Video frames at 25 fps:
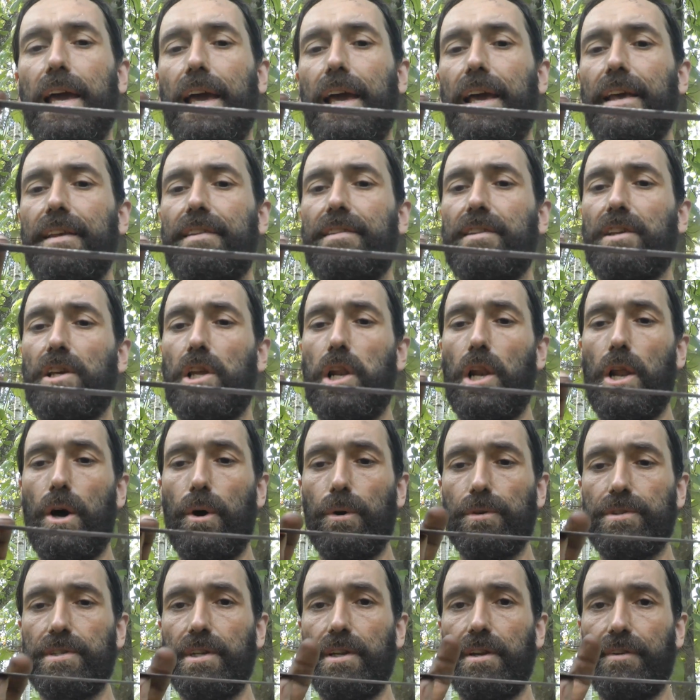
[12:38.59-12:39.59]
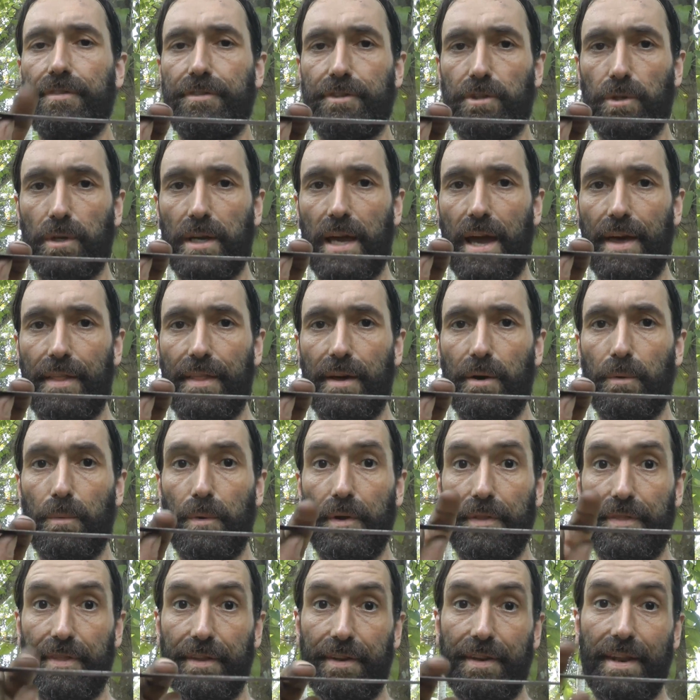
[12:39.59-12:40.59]
is close enough together
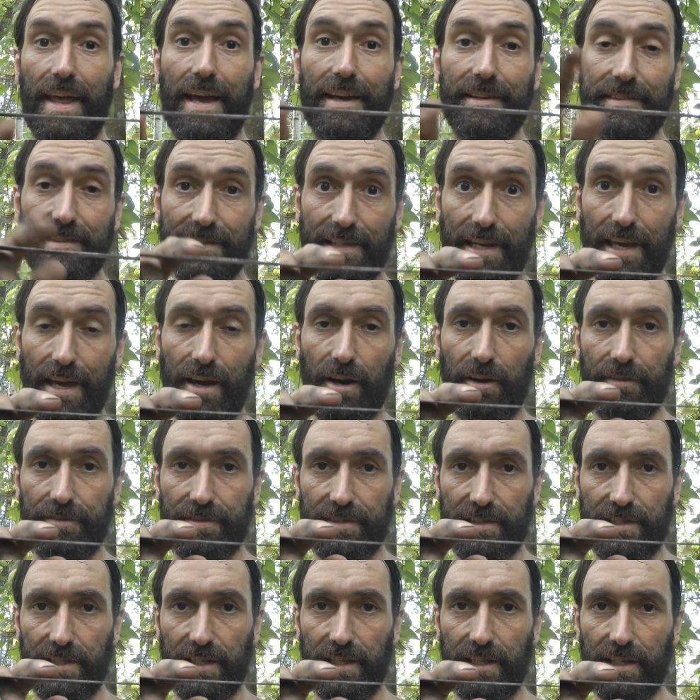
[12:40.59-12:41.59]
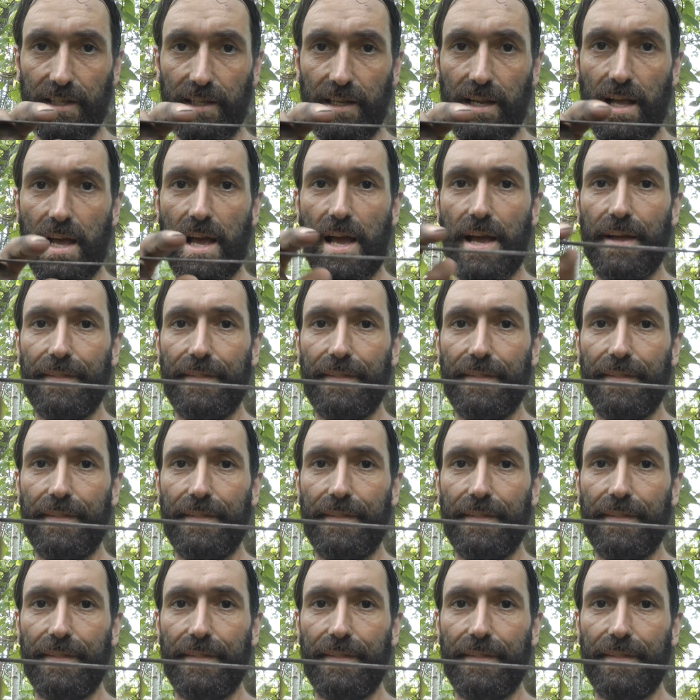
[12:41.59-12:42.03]
with the next layer of steel